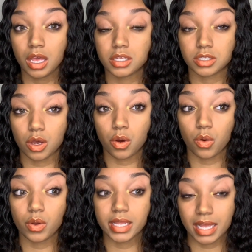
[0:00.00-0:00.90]

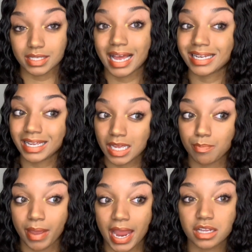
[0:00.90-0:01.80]
So yes, I did
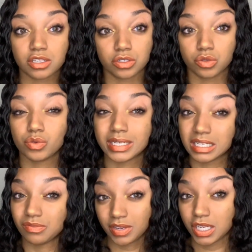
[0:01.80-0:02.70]
get paid to do
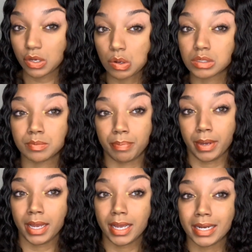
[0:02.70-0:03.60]
these videos,
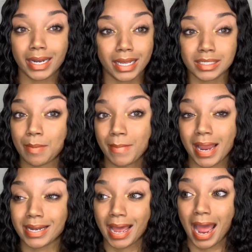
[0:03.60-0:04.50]
but that doesn't
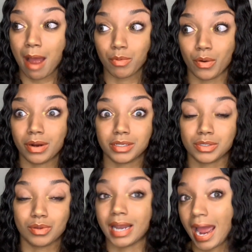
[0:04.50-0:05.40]
mean that I'm going
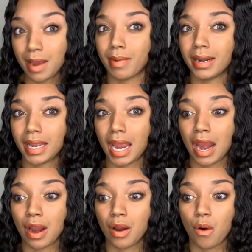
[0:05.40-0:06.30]
to lie about the
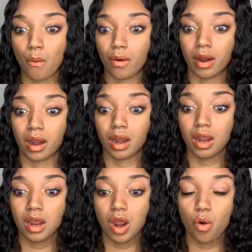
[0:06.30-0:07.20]
hair or
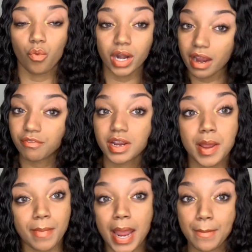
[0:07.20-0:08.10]
whatever
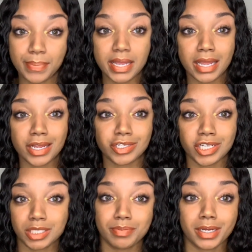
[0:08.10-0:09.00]
it might be
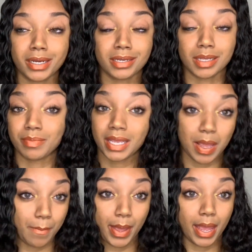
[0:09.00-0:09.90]
just because I'm
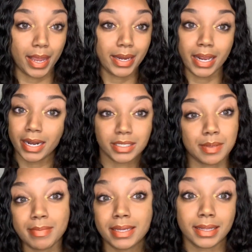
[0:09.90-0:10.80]
getting paid. That
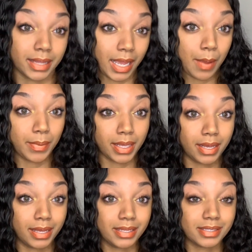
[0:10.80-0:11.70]
doesn't mean a thing
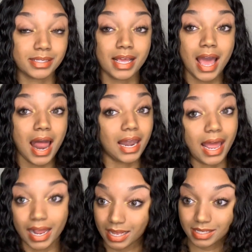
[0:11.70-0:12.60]
because
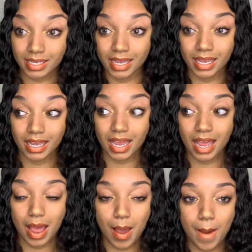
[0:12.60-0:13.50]
like I said,
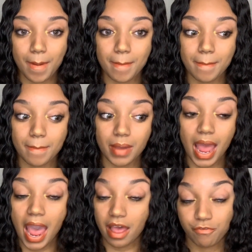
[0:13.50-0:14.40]

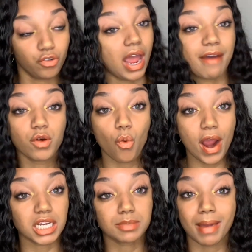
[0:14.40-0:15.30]
if you haven't
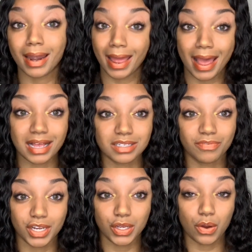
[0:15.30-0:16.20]
watched my last
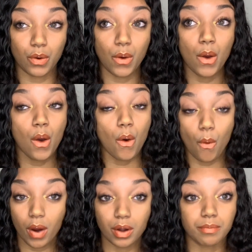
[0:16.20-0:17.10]
video
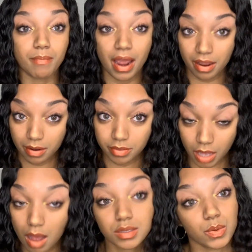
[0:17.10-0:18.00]
on my
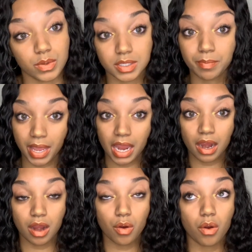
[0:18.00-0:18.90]
thoughts on some
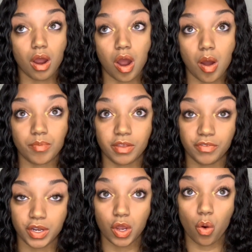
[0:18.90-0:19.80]
hair, um, the
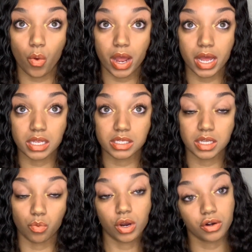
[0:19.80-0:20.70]
video was
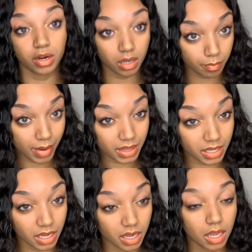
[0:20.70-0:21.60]
the watercolor
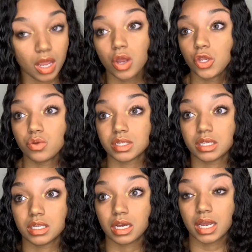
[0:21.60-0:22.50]
method
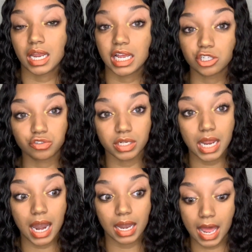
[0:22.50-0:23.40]
using the
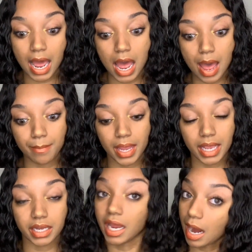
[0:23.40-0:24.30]
electric lime
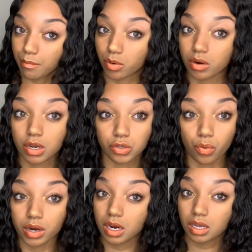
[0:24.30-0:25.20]
and the emerald
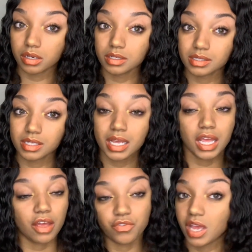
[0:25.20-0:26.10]
adore colors.
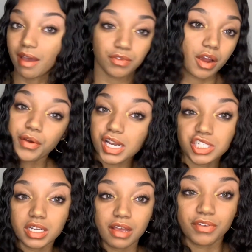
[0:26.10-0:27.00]
If you haven't already
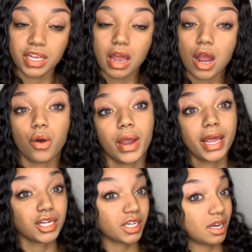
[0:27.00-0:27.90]
checked video out, go
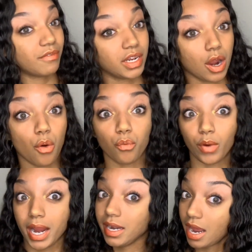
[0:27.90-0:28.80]
ahead and check that video out
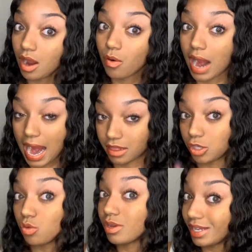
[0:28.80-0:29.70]
right now. After
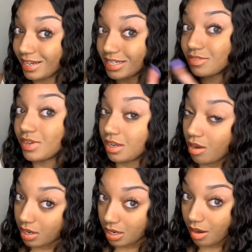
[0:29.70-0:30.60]
you click this
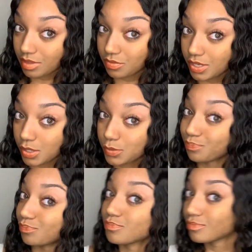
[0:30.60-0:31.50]
video, click off this video,
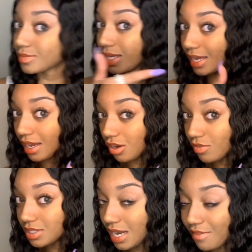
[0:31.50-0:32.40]
head
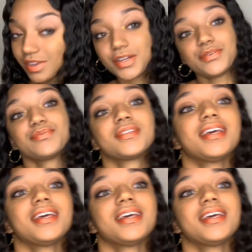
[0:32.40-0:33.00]
over to that video.